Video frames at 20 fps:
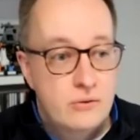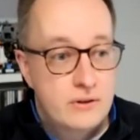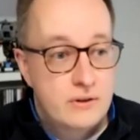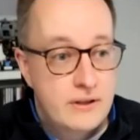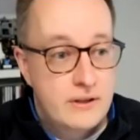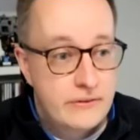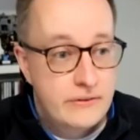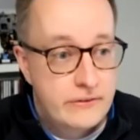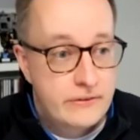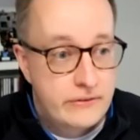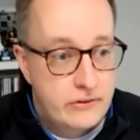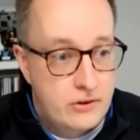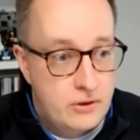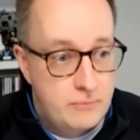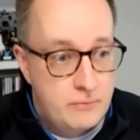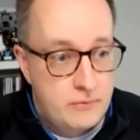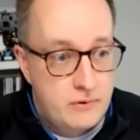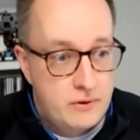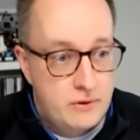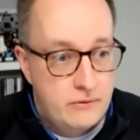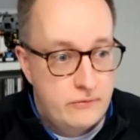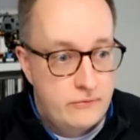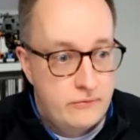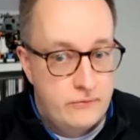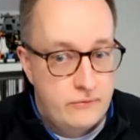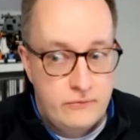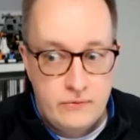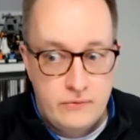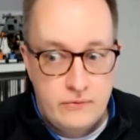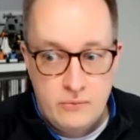does it stop if
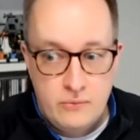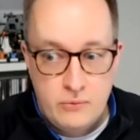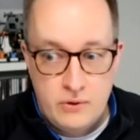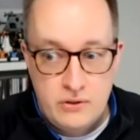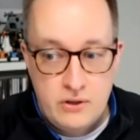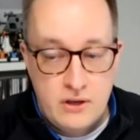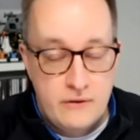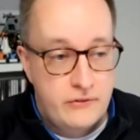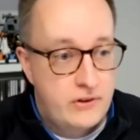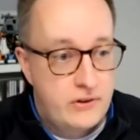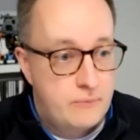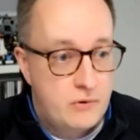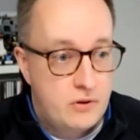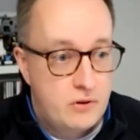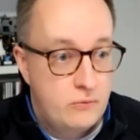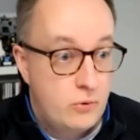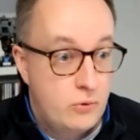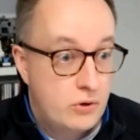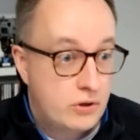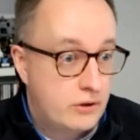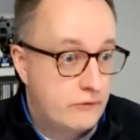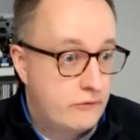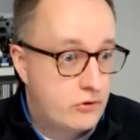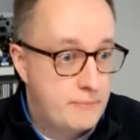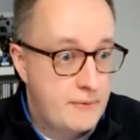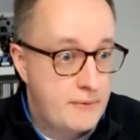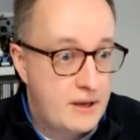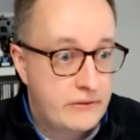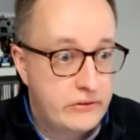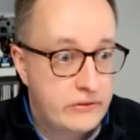when you have someone working from
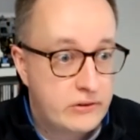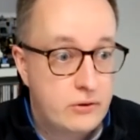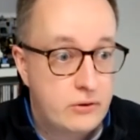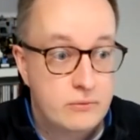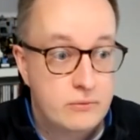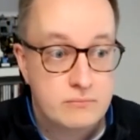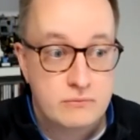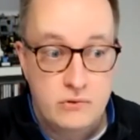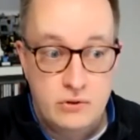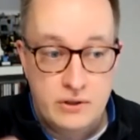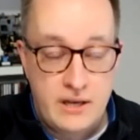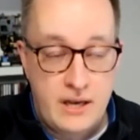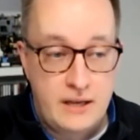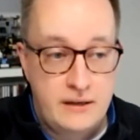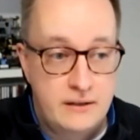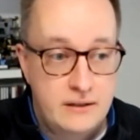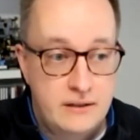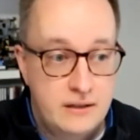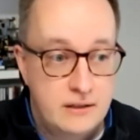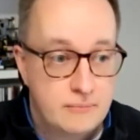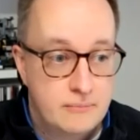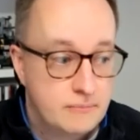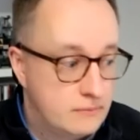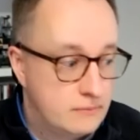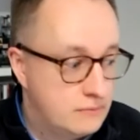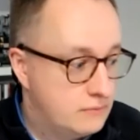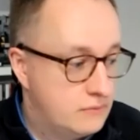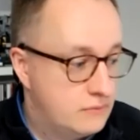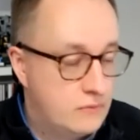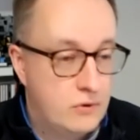Mexico or Canada
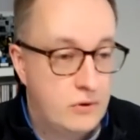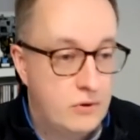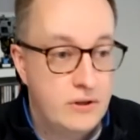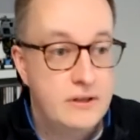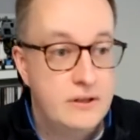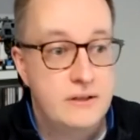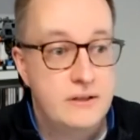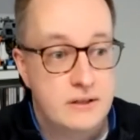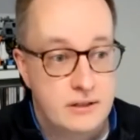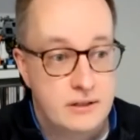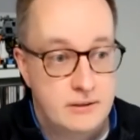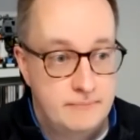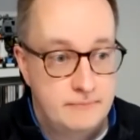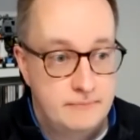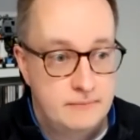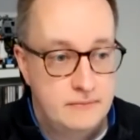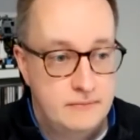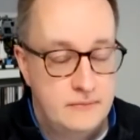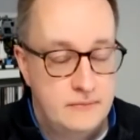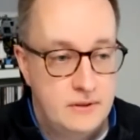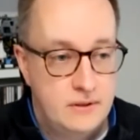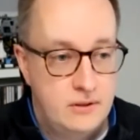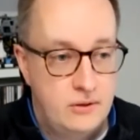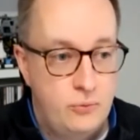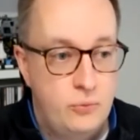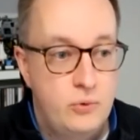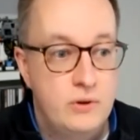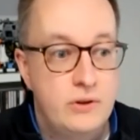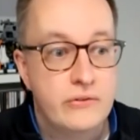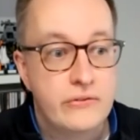or India?
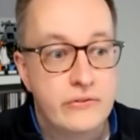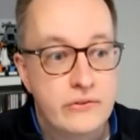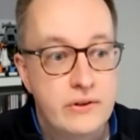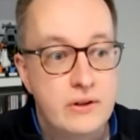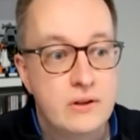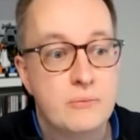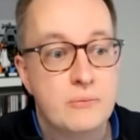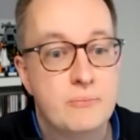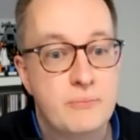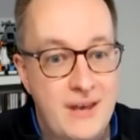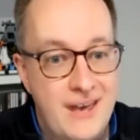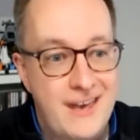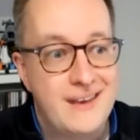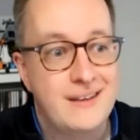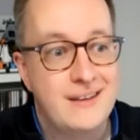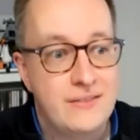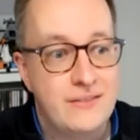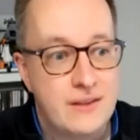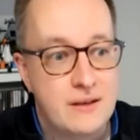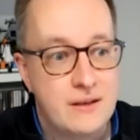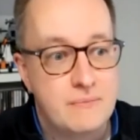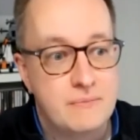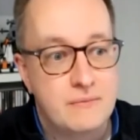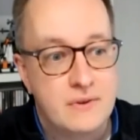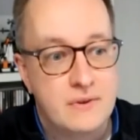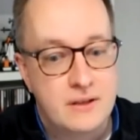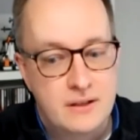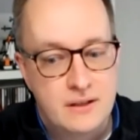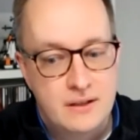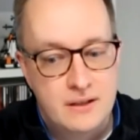Would you still paying them
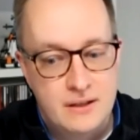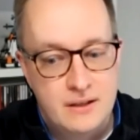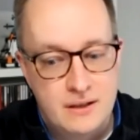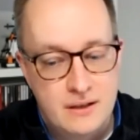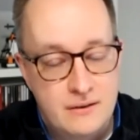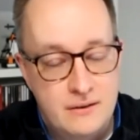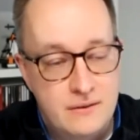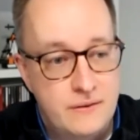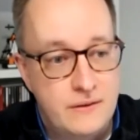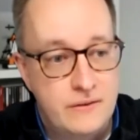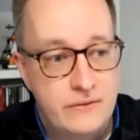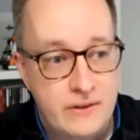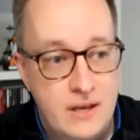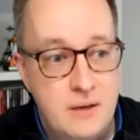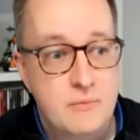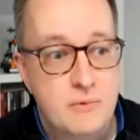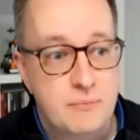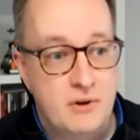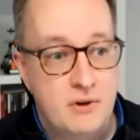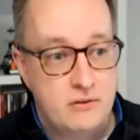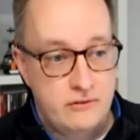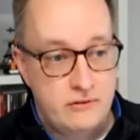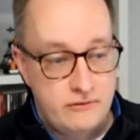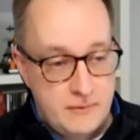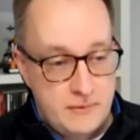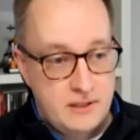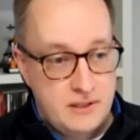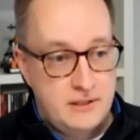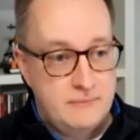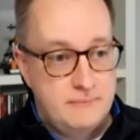the same amount of
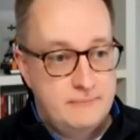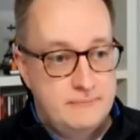money?